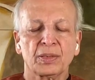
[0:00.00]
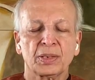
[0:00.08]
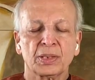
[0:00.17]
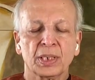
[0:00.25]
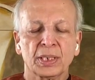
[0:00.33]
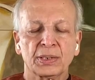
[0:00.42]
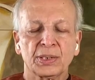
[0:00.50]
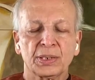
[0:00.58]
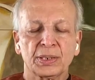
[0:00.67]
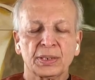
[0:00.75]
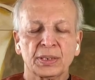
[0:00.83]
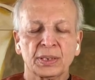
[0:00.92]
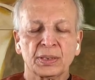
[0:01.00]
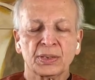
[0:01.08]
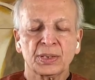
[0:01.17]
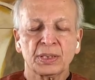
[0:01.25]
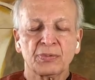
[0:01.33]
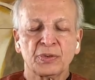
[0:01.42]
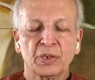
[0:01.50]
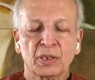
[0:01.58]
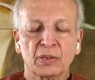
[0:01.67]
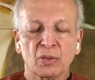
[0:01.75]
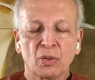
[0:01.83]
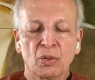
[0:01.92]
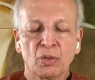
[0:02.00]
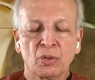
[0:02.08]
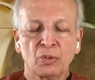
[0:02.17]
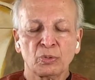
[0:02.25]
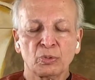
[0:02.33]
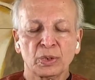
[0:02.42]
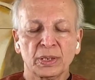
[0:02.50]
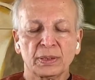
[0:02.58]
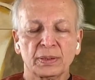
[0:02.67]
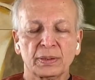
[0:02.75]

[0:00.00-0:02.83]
Touch it and see if you can hold it.